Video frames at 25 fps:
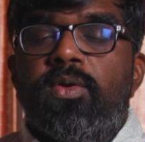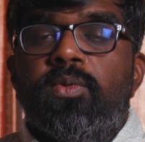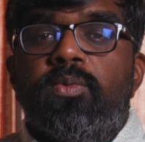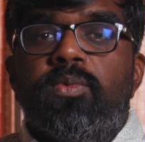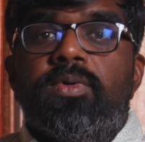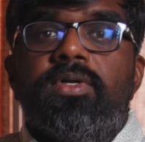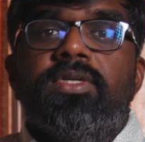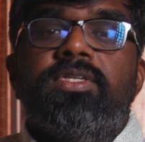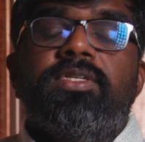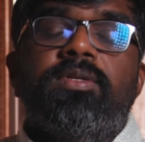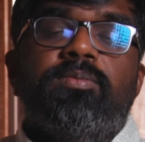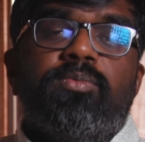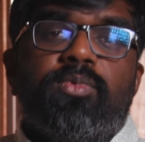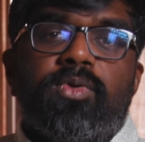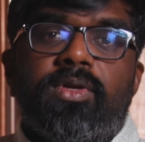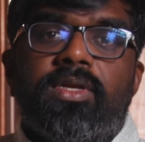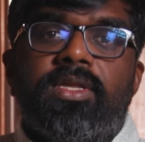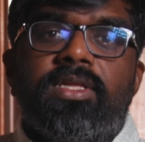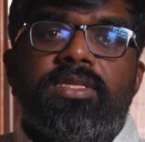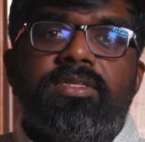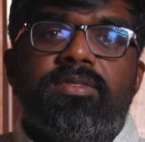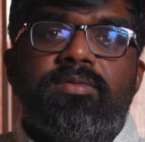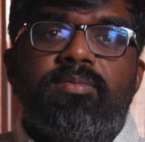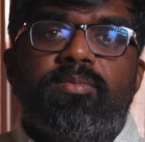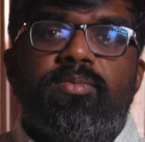worship
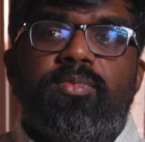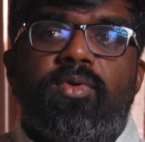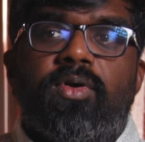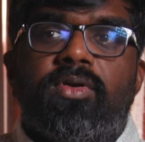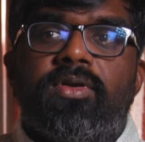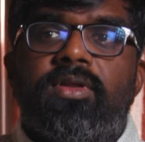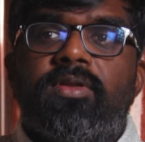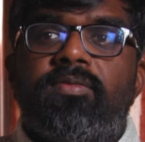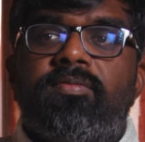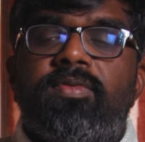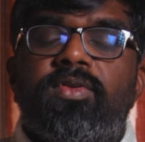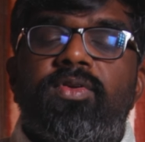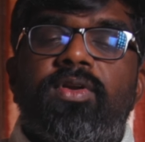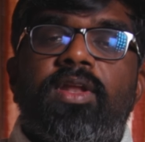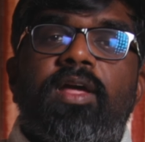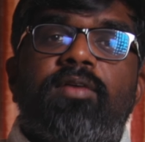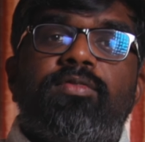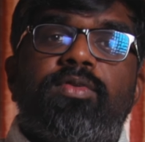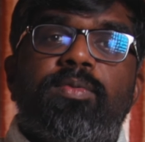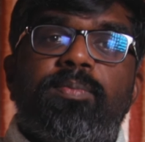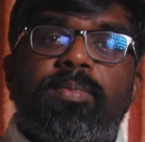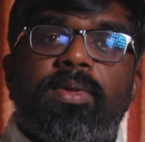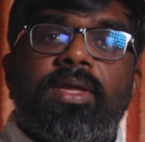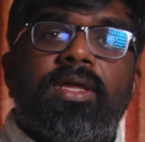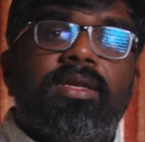only is important we don't
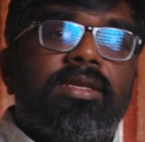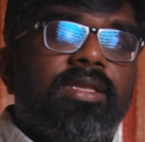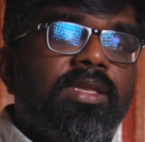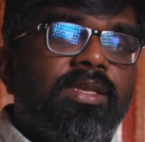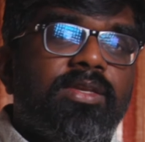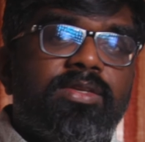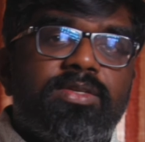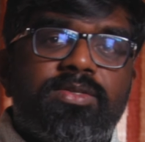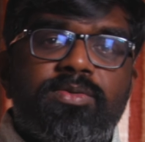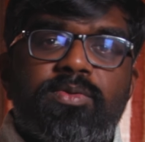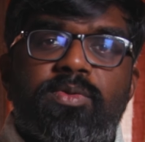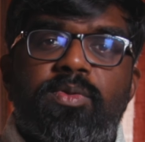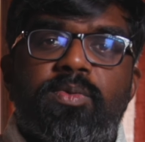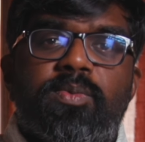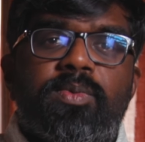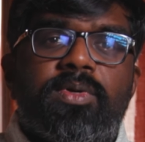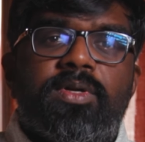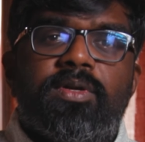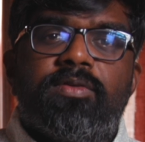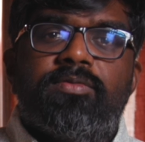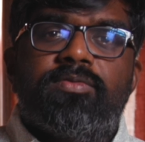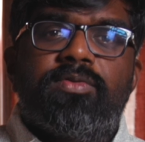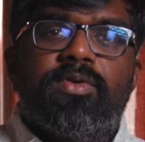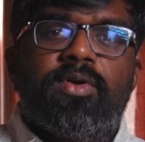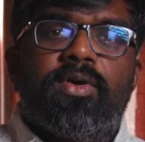have to pay attention to the
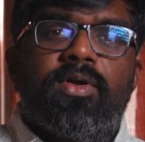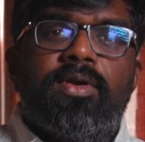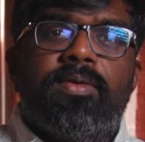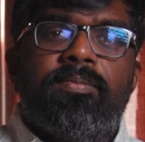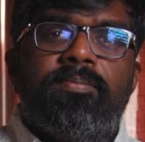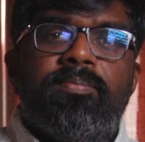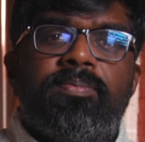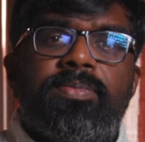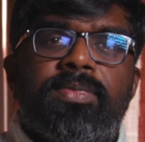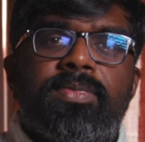word of god